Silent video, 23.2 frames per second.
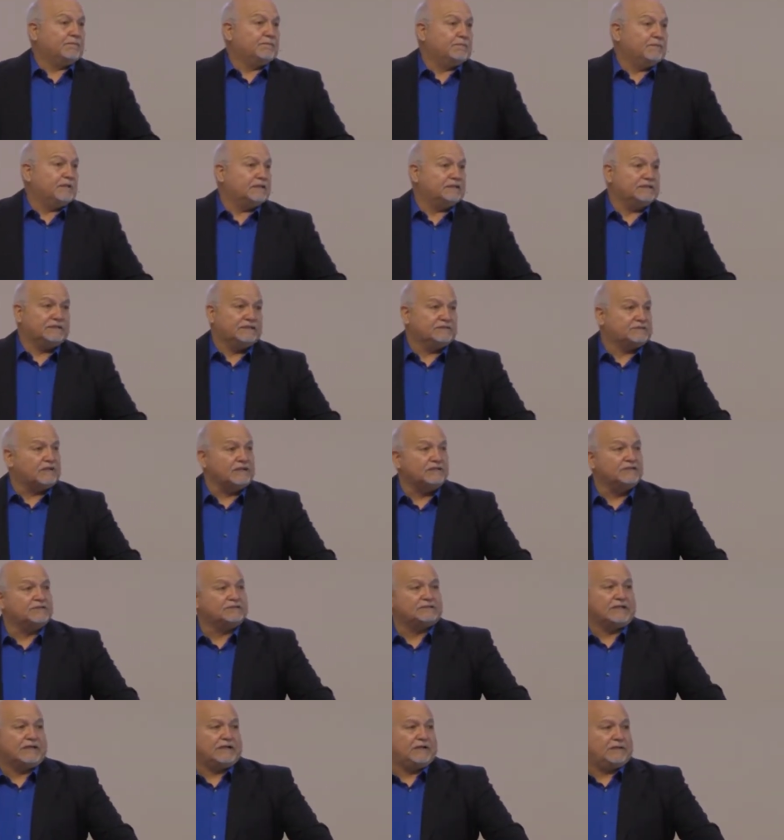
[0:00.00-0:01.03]
And there's
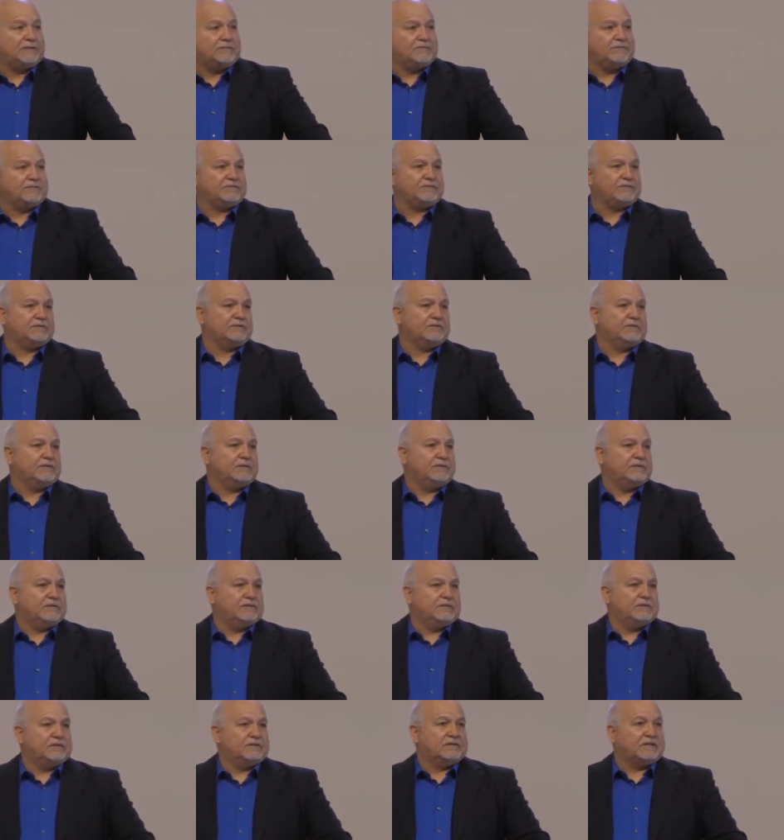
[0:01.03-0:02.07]
other times
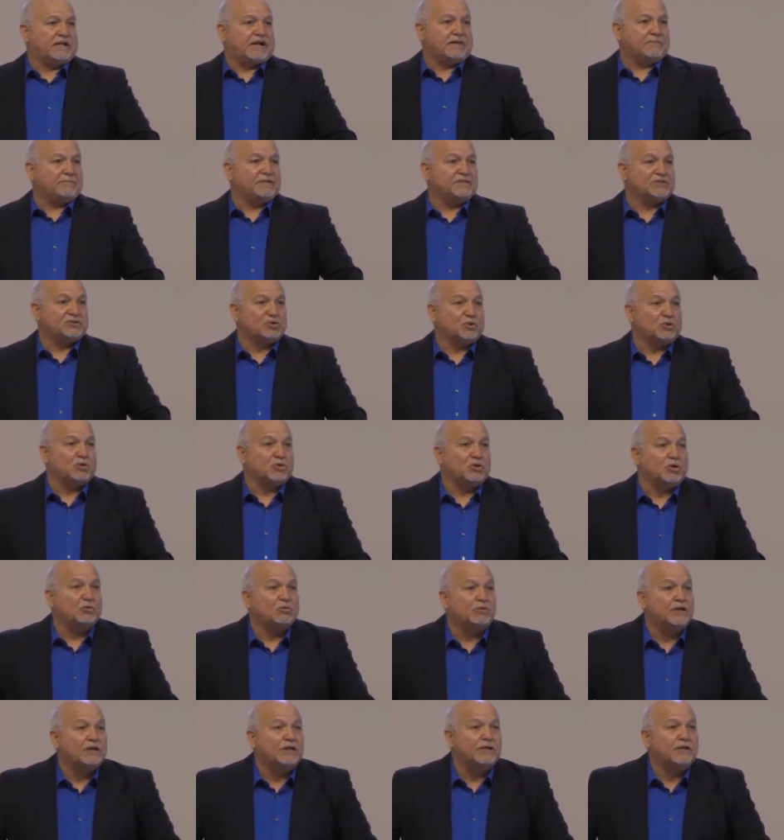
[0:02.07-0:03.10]
that I've been so
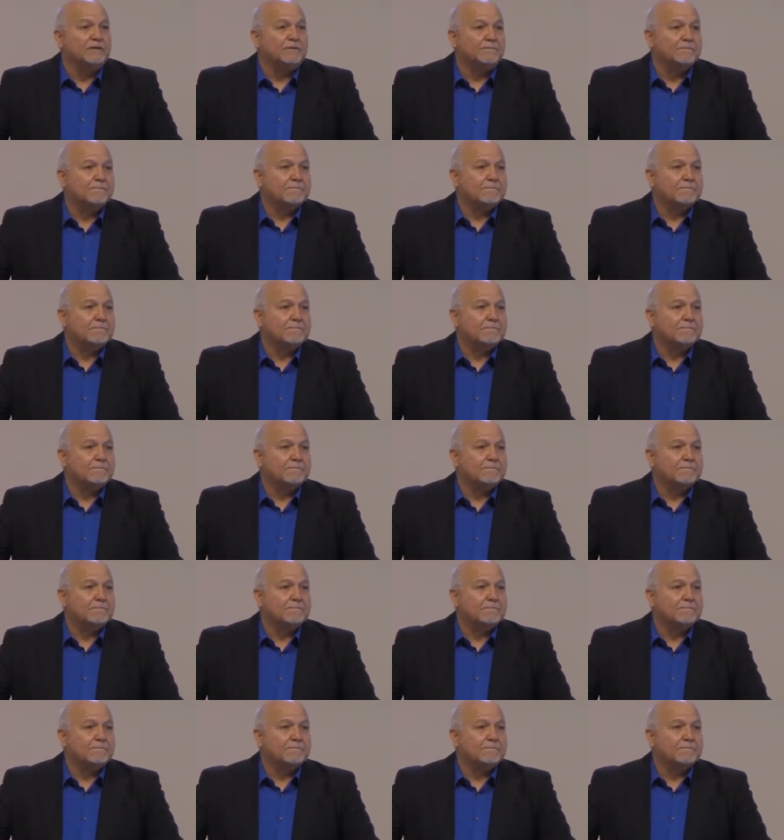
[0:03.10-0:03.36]
lonely